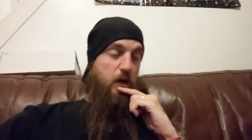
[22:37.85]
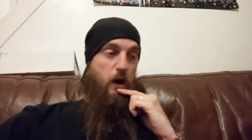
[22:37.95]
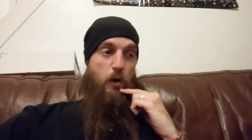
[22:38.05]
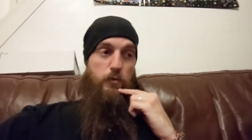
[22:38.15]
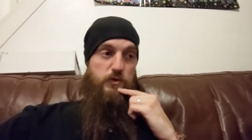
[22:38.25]

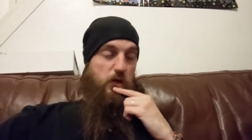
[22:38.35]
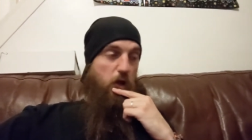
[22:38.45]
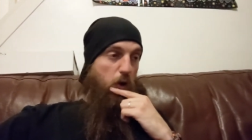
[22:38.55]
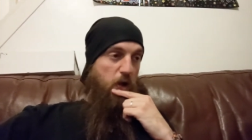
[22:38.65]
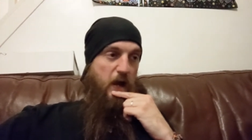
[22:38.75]
I was
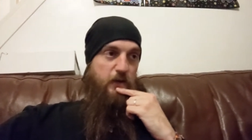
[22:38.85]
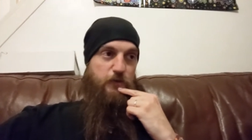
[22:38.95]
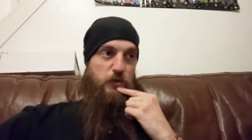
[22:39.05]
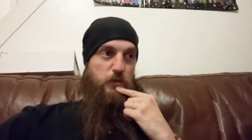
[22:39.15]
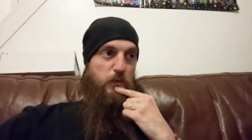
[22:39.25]
I had a
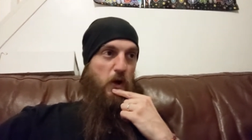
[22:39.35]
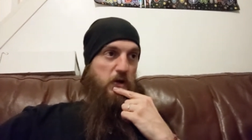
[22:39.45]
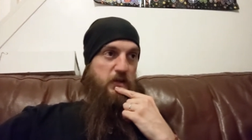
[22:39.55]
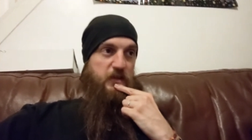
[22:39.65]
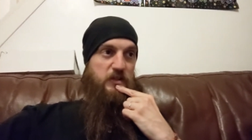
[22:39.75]
few
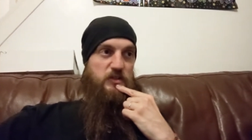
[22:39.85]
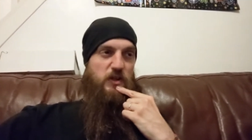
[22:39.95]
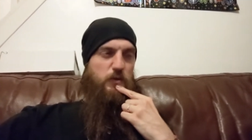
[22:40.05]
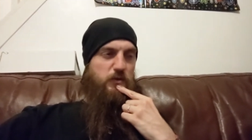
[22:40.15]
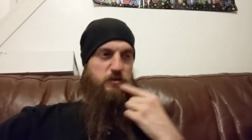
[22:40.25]
minor things
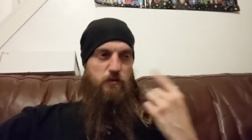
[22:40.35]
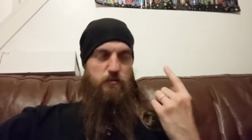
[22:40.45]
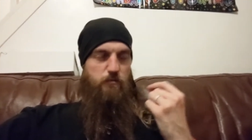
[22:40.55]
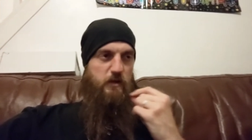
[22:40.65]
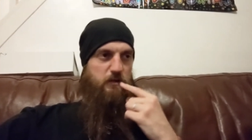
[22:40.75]
because
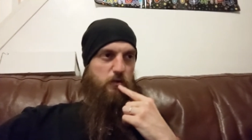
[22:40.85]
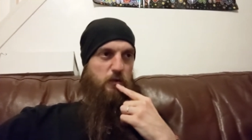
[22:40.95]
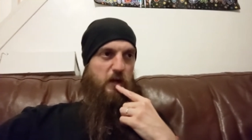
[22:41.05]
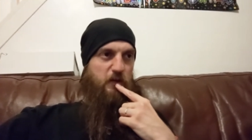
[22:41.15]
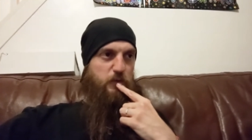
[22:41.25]
like, when
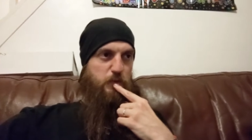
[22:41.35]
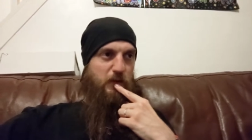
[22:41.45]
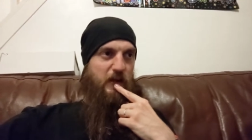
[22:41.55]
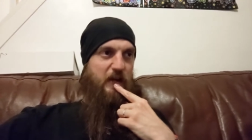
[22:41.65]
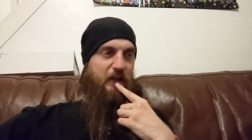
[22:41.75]
Ulath was
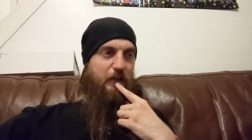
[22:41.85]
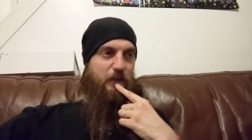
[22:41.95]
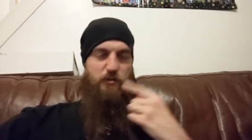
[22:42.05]
playing it,